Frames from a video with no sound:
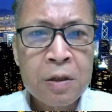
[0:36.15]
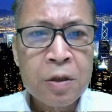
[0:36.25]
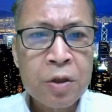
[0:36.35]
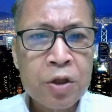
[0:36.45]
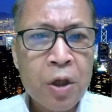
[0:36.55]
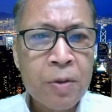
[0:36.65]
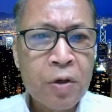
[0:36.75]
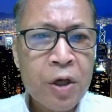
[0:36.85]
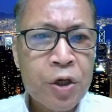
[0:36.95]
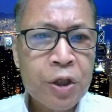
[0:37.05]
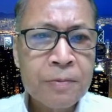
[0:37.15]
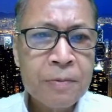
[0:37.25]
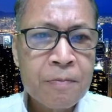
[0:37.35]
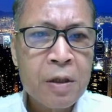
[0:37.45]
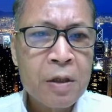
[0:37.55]
The shop location
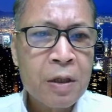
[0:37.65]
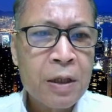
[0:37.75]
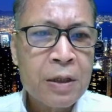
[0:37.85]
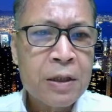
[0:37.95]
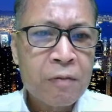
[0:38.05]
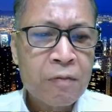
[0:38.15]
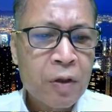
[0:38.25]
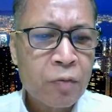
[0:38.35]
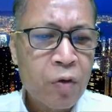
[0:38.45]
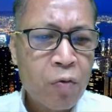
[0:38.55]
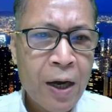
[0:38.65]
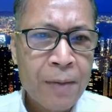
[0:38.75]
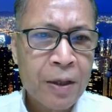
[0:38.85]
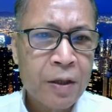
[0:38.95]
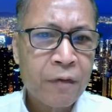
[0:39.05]
is the
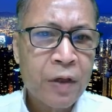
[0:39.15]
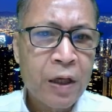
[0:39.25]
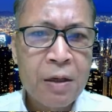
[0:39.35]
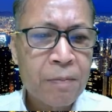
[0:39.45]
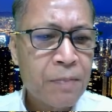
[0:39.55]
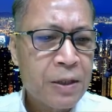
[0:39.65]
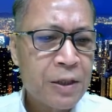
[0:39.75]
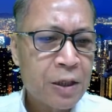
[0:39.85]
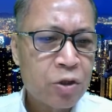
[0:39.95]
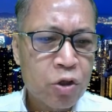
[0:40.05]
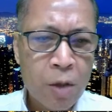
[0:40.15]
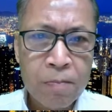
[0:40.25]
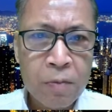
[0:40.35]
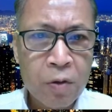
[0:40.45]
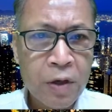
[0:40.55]
requirement of the basic shop
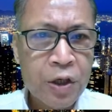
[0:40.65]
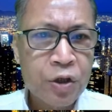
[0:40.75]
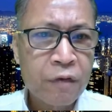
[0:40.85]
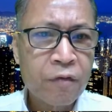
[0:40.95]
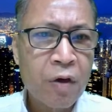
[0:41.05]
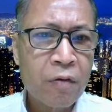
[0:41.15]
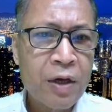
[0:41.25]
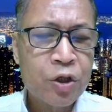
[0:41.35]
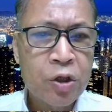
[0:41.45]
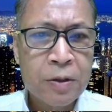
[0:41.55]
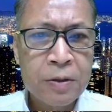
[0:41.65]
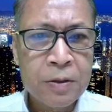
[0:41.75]
location for a restaurant.